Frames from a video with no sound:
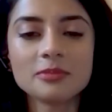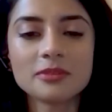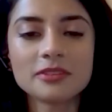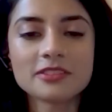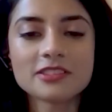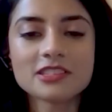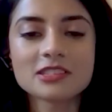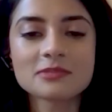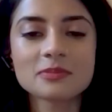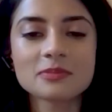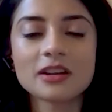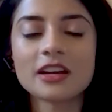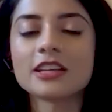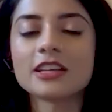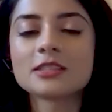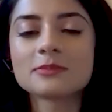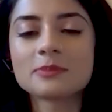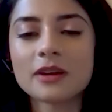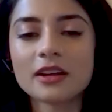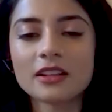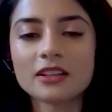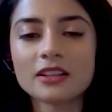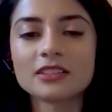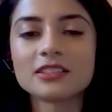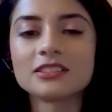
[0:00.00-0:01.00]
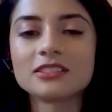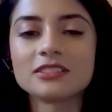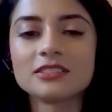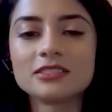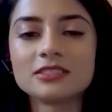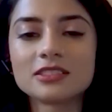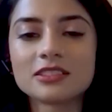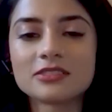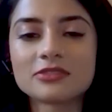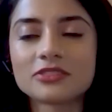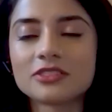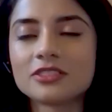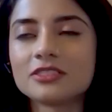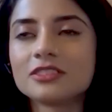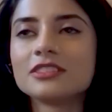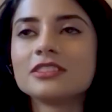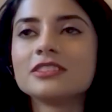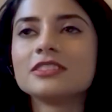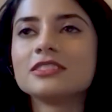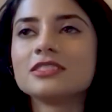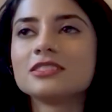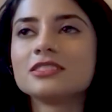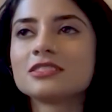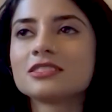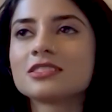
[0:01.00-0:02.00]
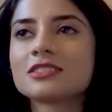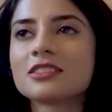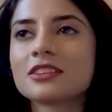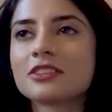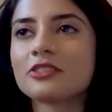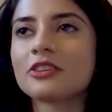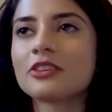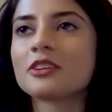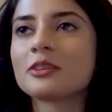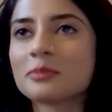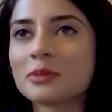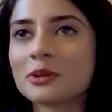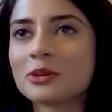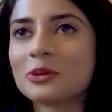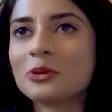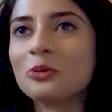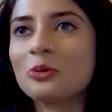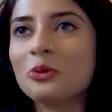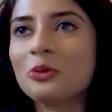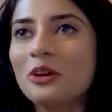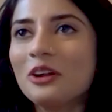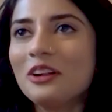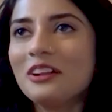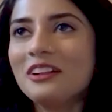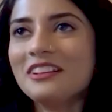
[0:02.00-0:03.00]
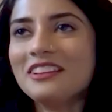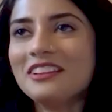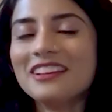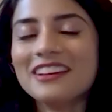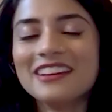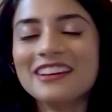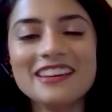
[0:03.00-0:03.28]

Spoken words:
but I spell it differently because I try to be cool.